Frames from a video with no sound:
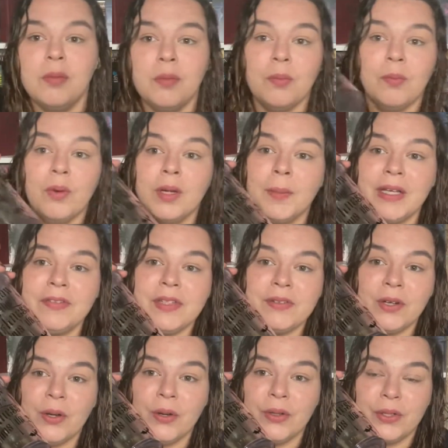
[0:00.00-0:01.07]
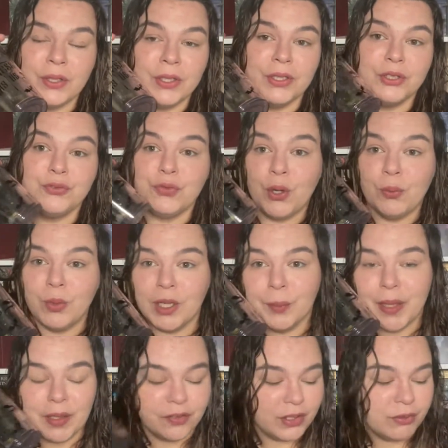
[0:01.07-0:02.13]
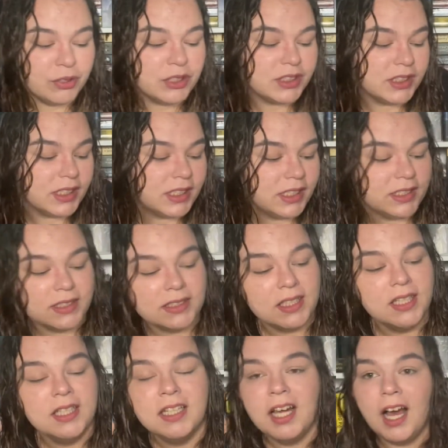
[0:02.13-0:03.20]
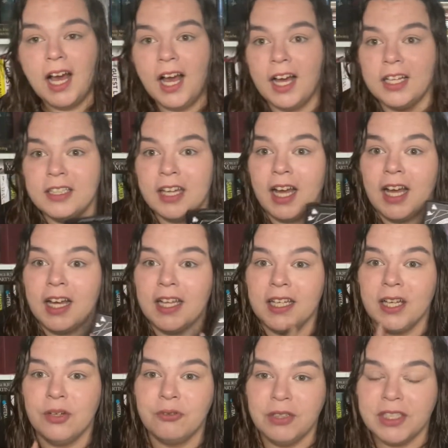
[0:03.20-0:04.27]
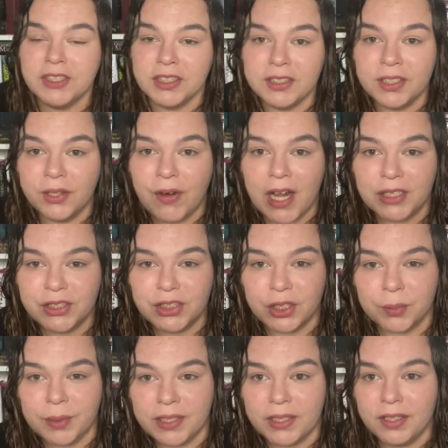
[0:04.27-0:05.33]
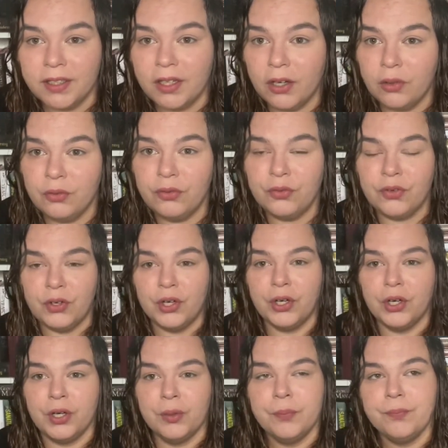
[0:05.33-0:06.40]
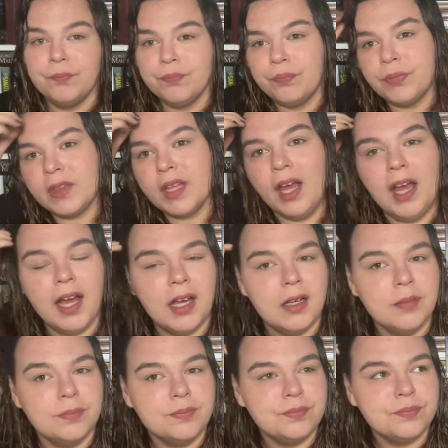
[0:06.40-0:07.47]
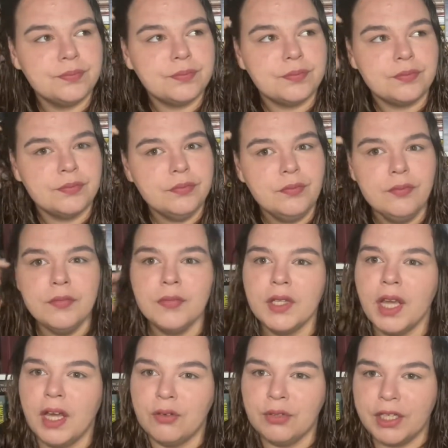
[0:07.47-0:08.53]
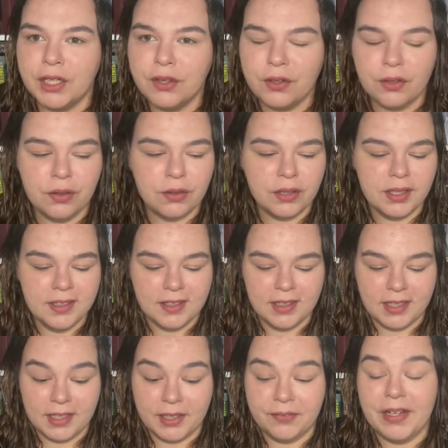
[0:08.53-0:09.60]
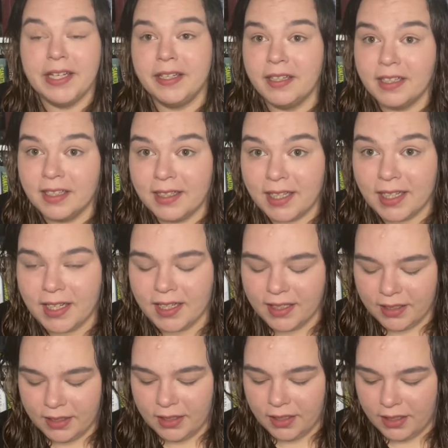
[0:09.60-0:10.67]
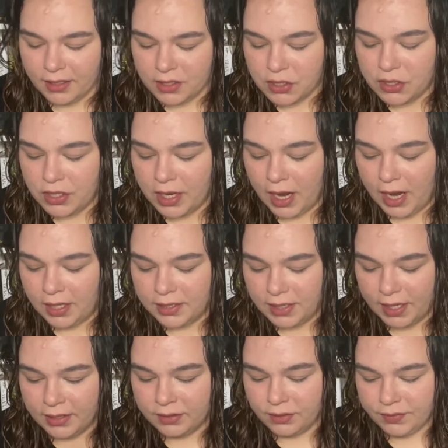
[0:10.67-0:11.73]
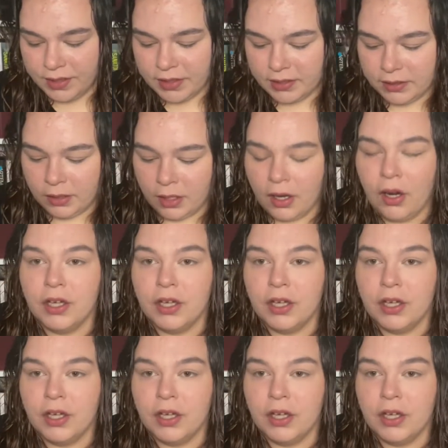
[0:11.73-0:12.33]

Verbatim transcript: one of my favorite authors from one of my favorite series and I recently read Serpent and Dove for um a readathon and I read it in a day and I love it. Oh,